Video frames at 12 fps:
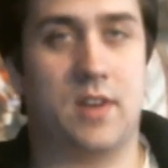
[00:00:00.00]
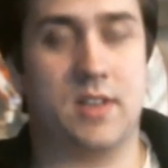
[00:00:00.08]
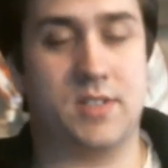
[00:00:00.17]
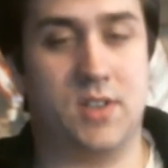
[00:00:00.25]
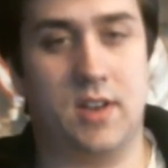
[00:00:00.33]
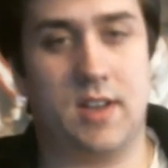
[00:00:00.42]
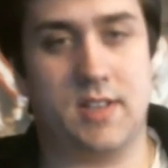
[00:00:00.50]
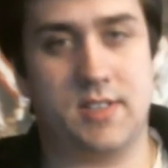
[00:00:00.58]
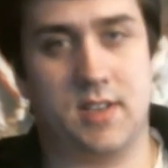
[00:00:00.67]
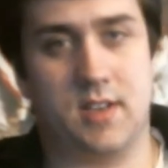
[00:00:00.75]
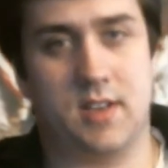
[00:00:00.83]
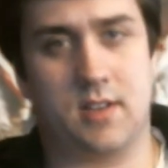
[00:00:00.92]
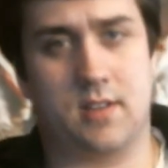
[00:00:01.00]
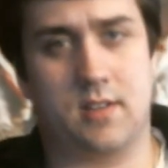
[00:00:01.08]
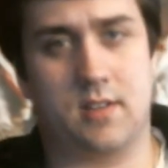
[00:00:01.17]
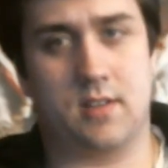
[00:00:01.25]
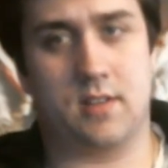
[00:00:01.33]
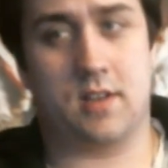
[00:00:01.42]
as good as
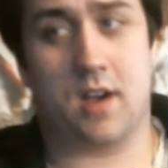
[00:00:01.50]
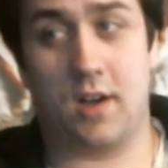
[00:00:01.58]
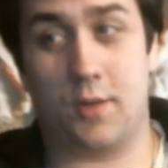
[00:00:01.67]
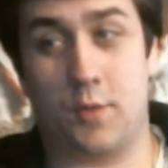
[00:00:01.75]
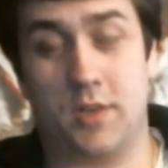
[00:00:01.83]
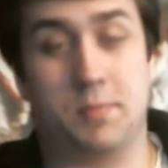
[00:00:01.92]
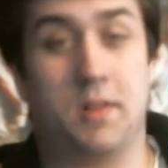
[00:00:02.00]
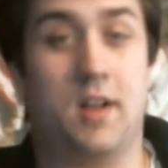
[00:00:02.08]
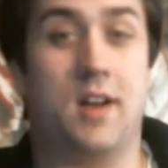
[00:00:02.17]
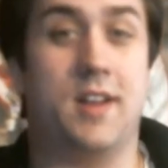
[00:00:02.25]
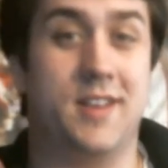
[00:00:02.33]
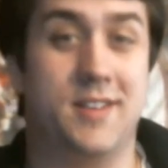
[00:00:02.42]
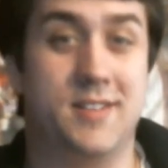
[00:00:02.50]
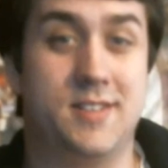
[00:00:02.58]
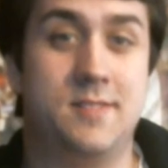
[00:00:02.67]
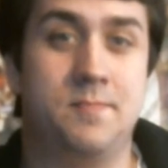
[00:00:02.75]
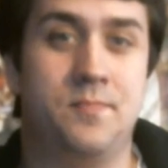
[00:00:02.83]
Conquest plot is,